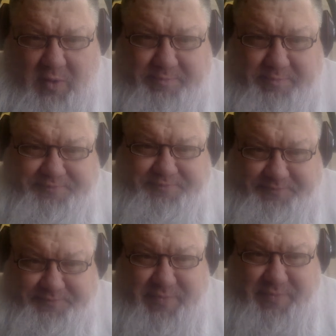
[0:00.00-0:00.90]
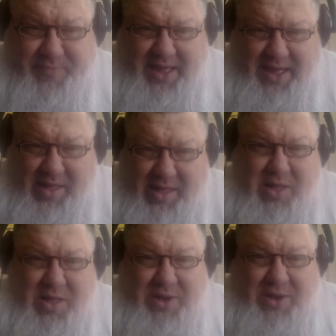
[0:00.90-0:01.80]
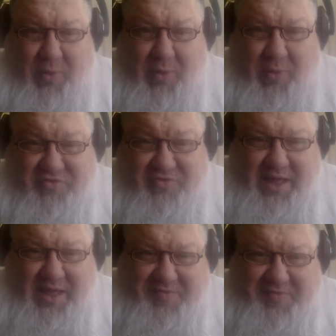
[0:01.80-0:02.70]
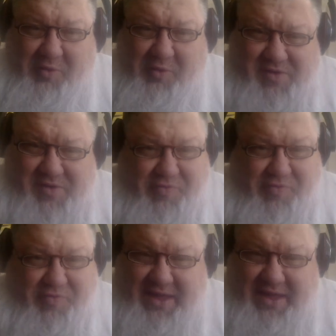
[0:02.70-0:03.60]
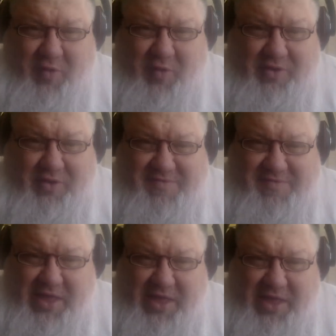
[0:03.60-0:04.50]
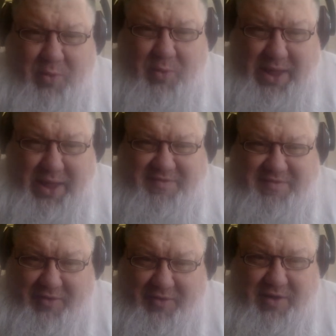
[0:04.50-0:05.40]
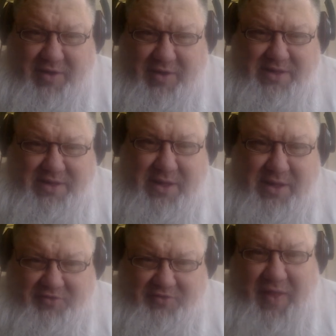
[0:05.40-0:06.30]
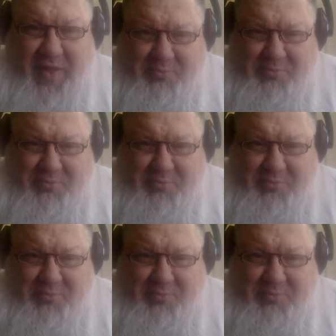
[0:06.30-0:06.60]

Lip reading: So yeah, when you watch the episode, don't think it's only going to take you a week to learn.